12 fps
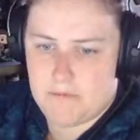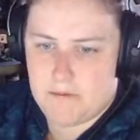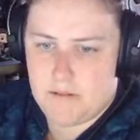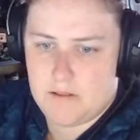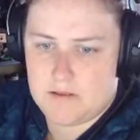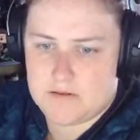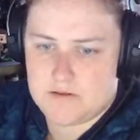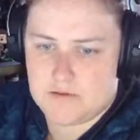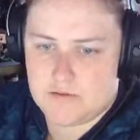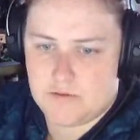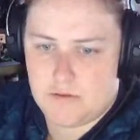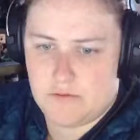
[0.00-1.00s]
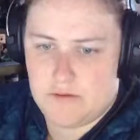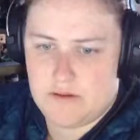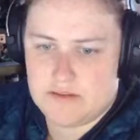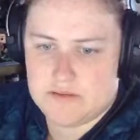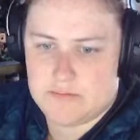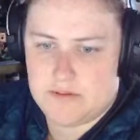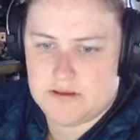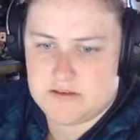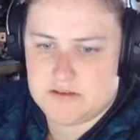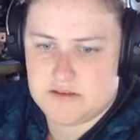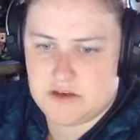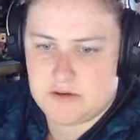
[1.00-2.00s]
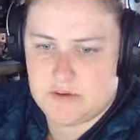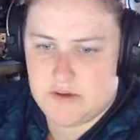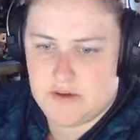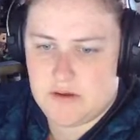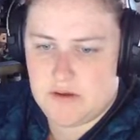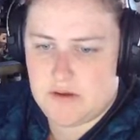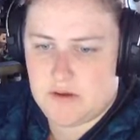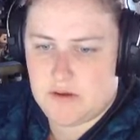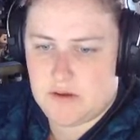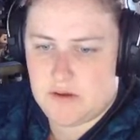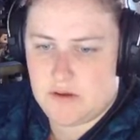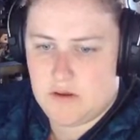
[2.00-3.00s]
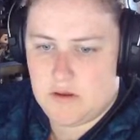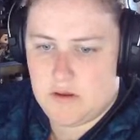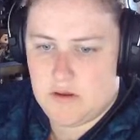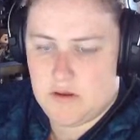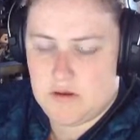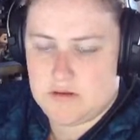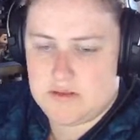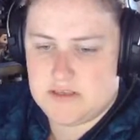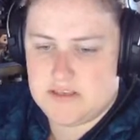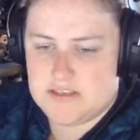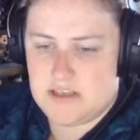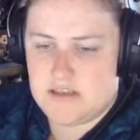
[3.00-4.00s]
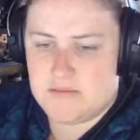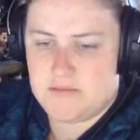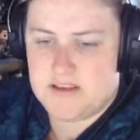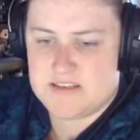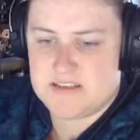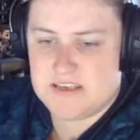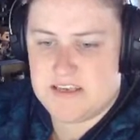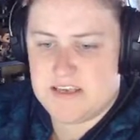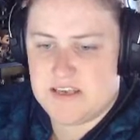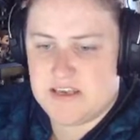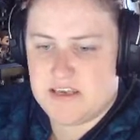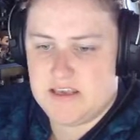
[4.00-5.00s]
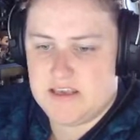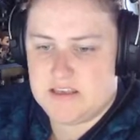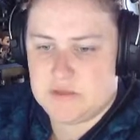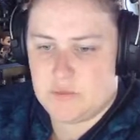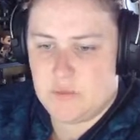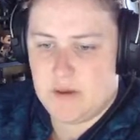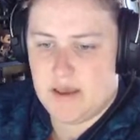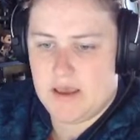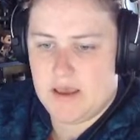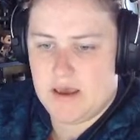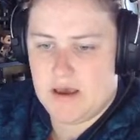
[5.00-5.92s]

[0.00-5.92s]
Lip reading: Let's draw around this plaza, shall we? So this southern plaza here is where